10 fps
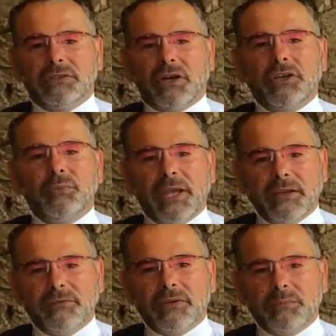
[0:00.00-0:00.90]
Are you waiting
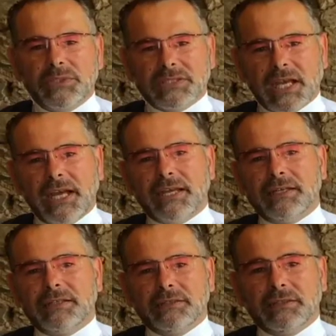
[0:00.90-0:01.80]
for the Messiah,
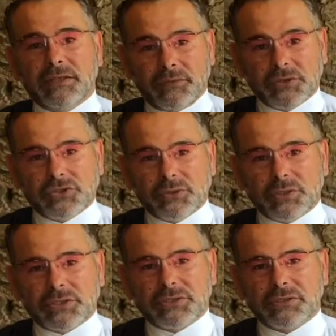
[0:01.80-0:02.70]
if you're
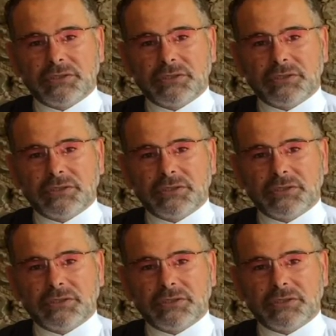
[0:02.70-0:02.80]
Jewish?